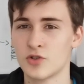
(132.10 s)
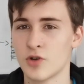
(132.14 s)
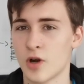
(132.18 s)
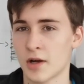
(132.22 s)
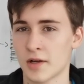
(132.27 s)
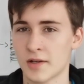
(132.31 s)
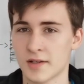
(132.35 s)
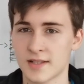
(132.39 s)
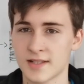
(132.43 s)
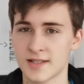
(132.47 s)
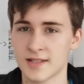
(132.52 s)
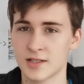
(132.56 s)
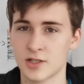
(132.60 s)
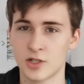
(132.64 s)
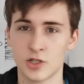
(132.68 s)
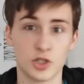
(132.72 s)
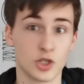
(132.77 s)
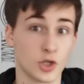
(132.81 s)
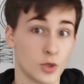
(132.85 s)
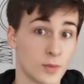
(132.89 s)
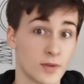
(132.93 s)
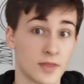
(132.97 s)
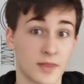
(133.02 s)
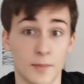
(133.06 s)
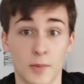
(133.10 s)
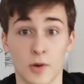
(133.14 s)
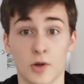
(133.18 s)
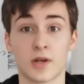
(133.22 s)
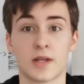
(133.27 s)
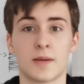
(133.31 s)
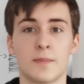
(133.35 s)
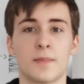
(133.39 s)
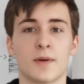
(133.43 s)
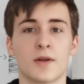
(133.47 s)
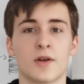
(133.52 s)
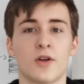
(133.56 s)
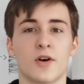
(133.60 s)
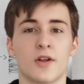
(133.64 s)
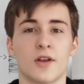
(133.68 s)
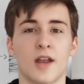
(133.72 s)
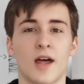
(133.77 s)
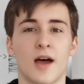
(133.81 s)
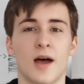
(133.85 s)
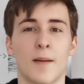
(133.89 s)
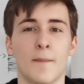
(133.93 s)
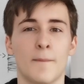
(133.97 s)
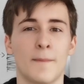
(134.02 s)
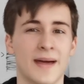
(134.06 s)
drugs to do with the body, but
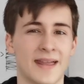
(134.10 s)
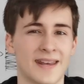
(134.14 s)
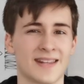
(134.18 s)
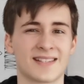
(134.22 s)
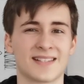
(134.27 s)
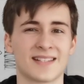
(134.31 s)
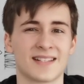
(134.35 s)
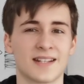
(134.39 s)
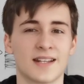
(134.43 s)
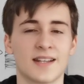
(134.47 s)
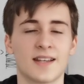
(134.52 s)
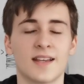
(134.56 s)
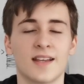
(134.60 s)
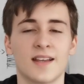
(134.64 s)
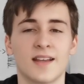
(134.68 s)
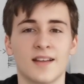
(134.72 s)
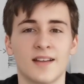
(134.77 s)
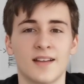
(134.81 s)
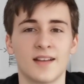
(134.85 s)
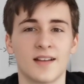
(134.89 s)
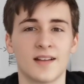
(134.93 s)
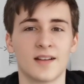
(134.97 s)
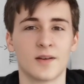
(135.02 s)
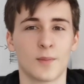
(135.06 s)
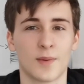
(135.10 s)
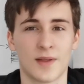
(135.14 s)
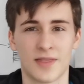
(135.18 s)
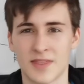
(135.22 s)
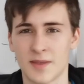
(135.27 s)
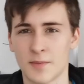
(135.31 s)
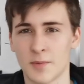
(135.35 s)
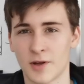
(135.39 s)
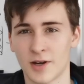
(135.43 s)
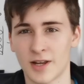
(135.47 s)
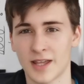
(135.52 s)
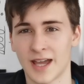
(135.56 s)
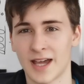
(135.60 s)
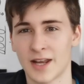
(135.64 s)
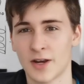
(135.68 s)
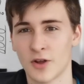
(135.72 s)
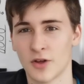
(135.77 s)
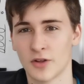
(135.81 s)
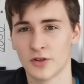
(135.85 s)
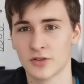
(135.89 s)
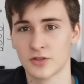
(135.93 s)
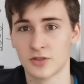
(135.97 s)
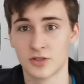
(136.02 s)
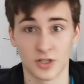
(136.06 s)
not medicine with the body, and
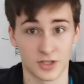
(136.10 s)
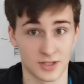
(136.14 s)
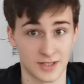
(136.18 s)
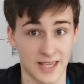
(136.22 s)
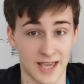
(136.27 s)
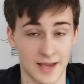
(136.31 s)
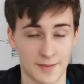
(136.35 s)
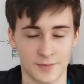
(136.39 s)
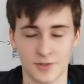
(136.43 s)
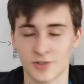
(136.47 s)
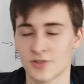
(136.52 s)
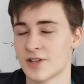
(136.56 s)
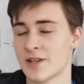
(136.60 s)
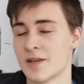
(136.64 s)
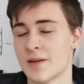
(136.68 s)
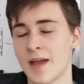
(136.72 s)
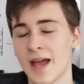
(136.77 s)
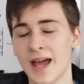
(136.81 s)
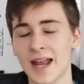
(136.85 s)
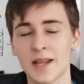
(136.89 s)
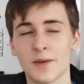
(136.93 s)
not just chemistry.